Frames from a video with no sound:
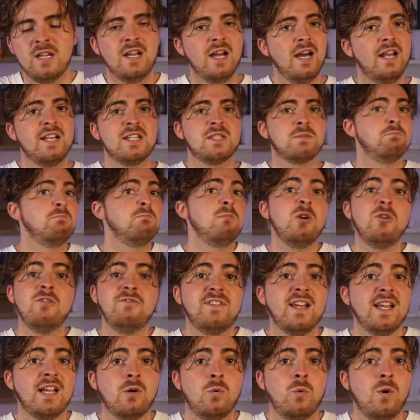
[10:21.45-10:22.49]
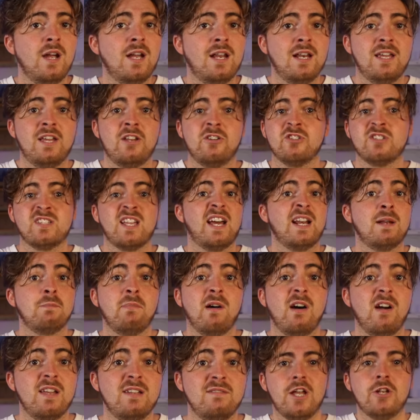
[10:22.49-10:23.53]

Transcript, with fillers: and it's moved in quickly and just had a bite.